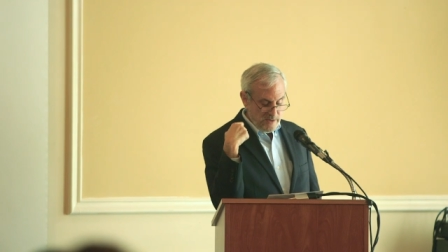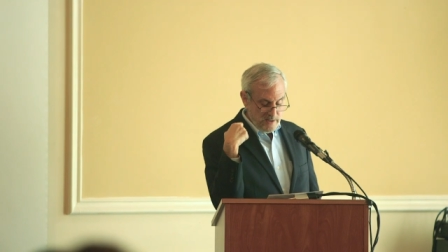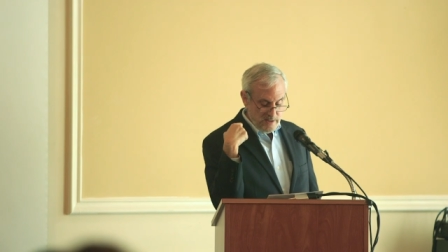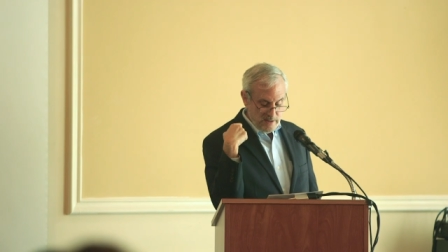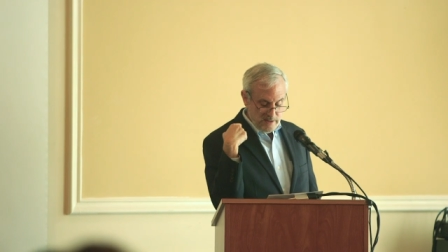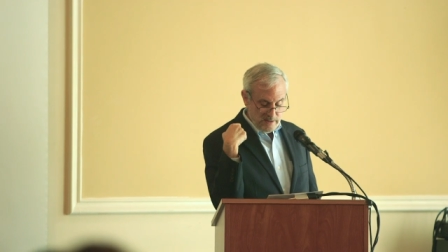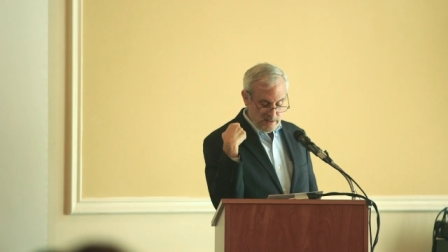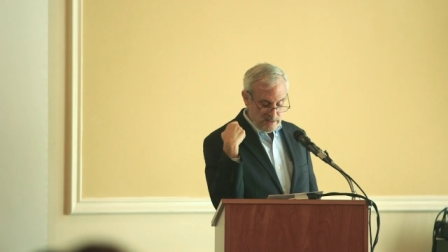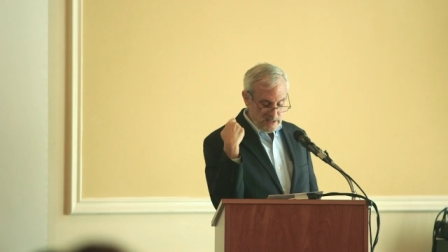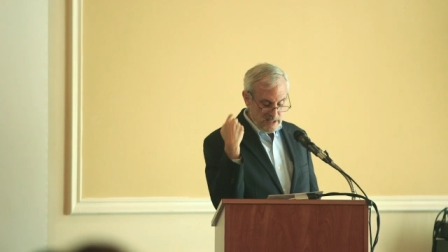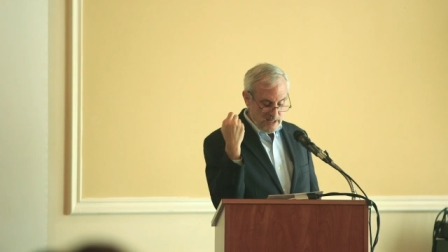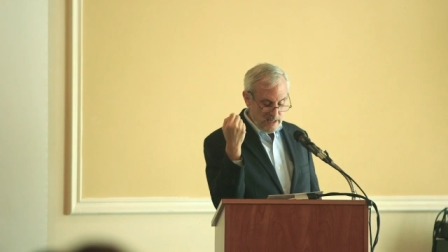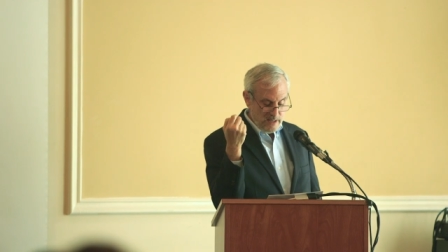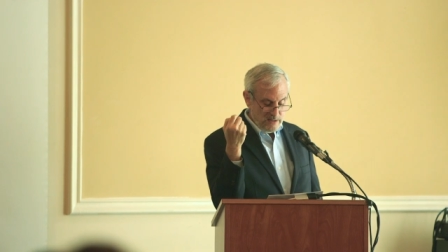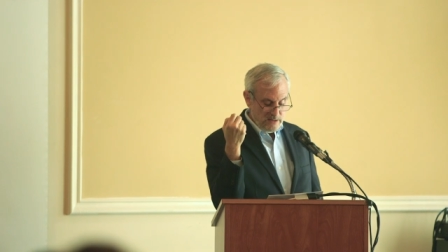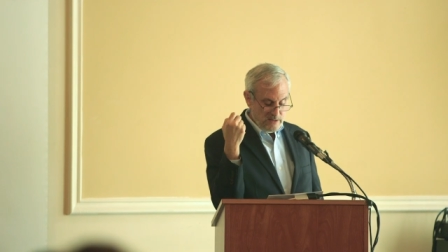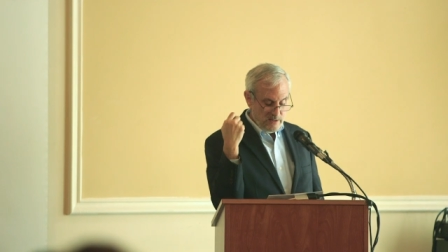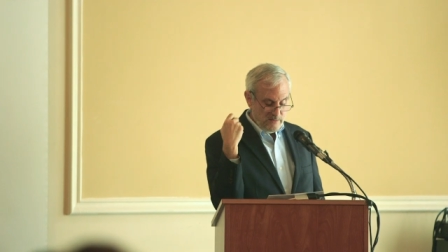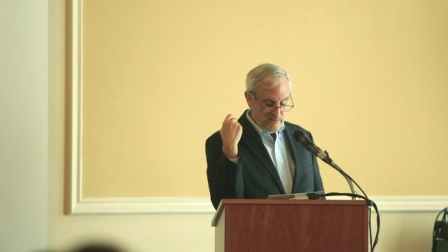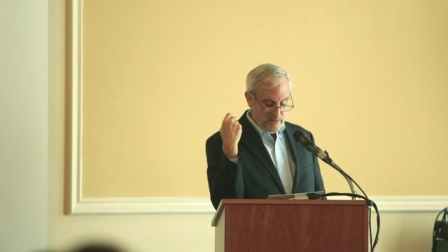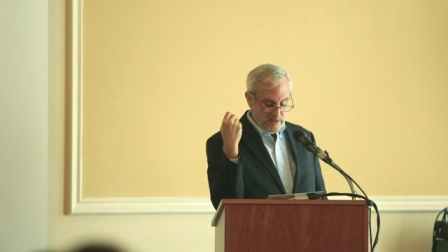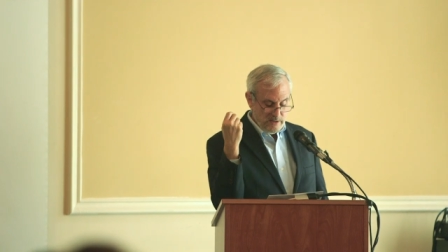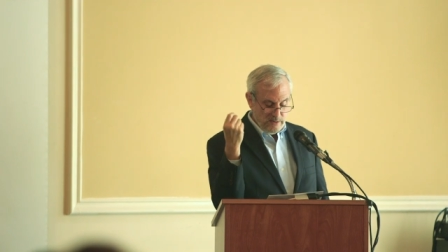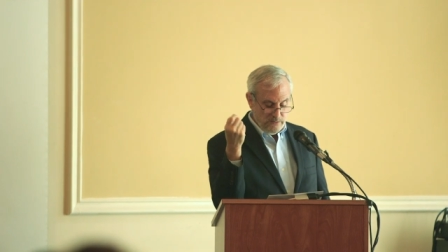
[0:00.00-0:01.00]
the intent
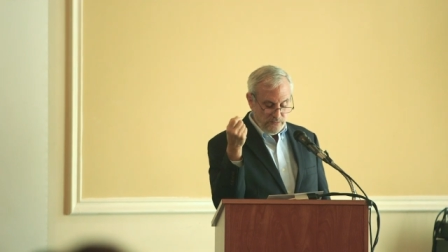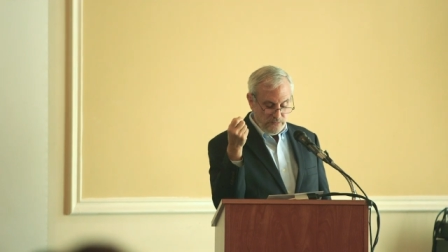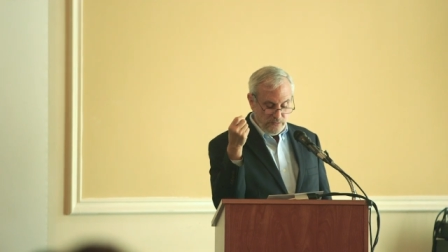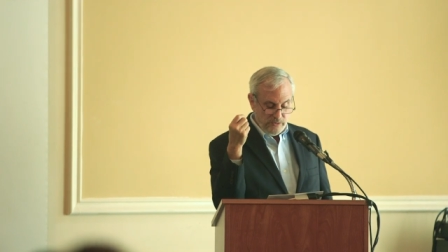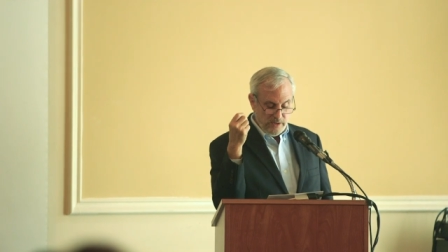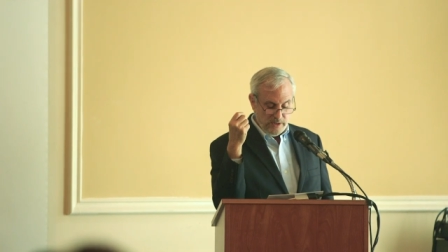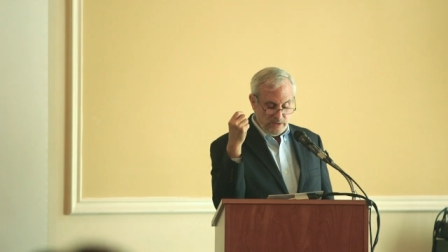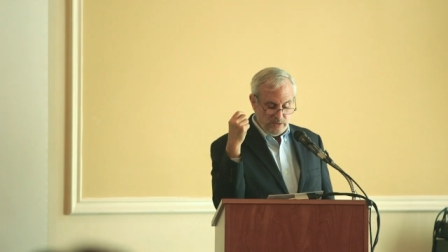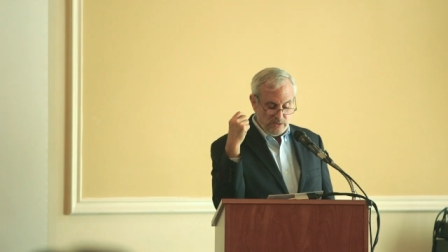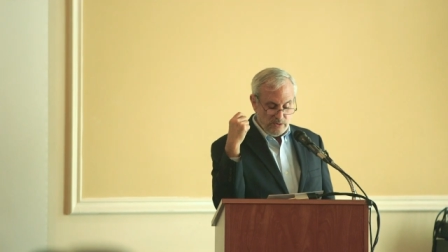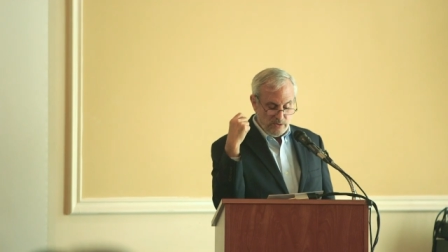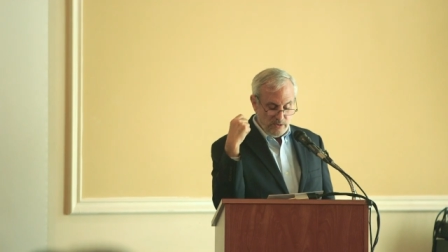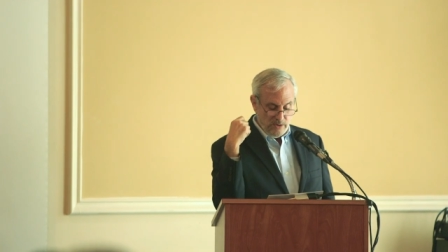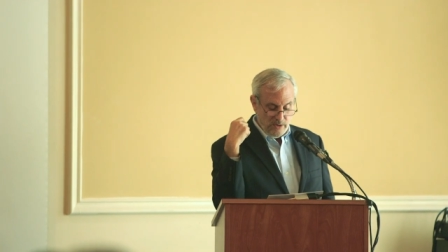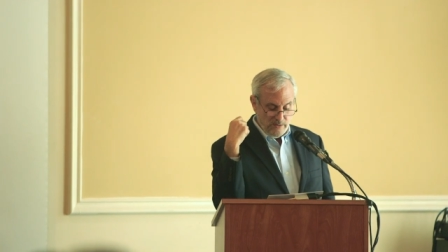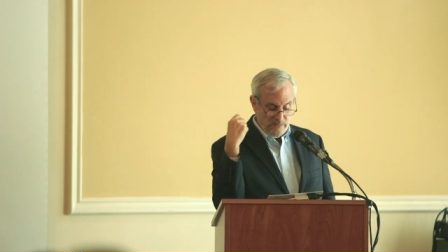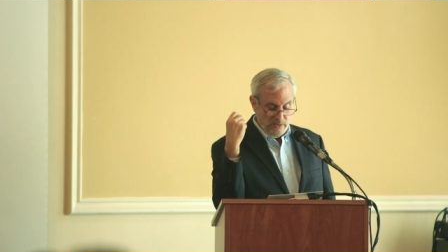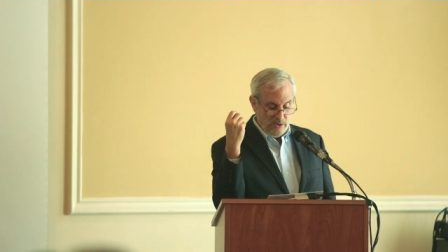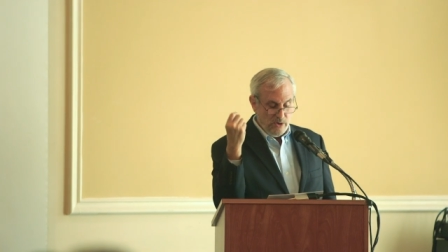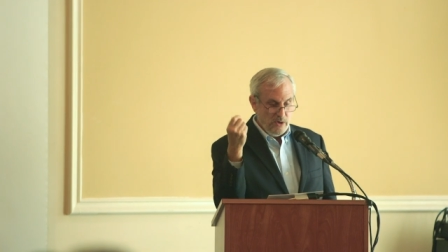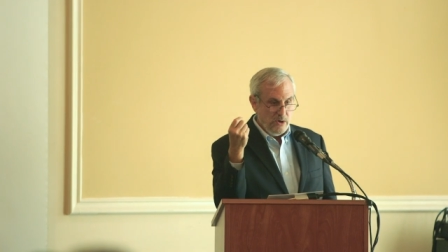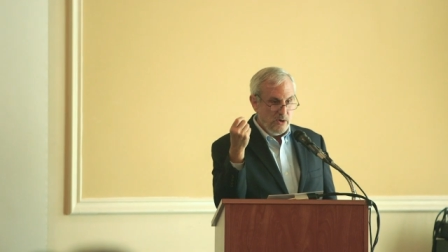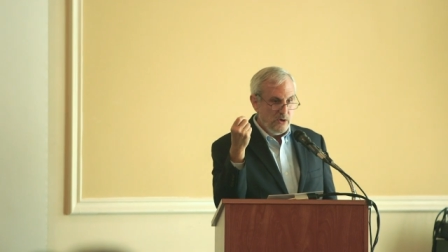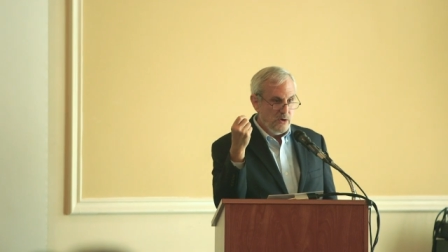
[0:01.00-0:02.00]
of the inflictor of
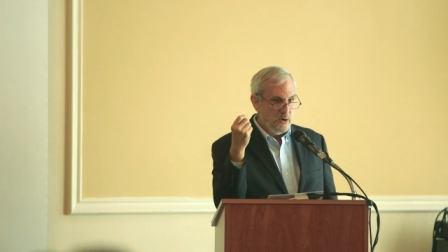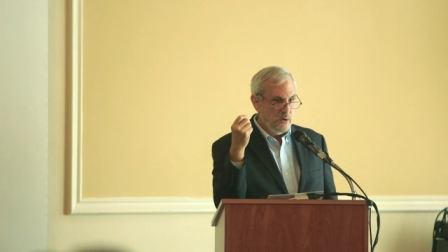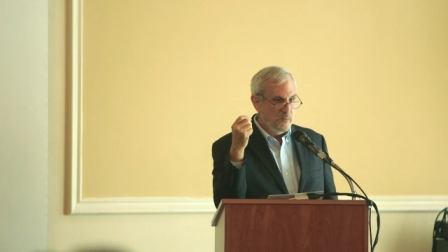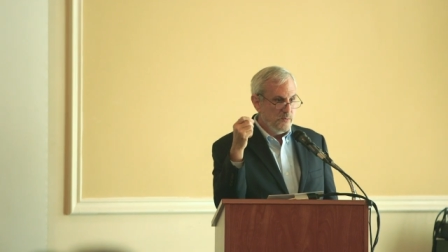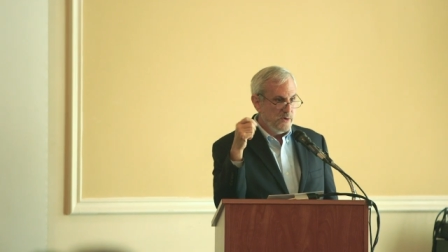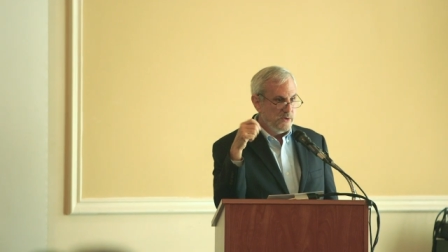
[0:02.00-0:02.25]
the harm,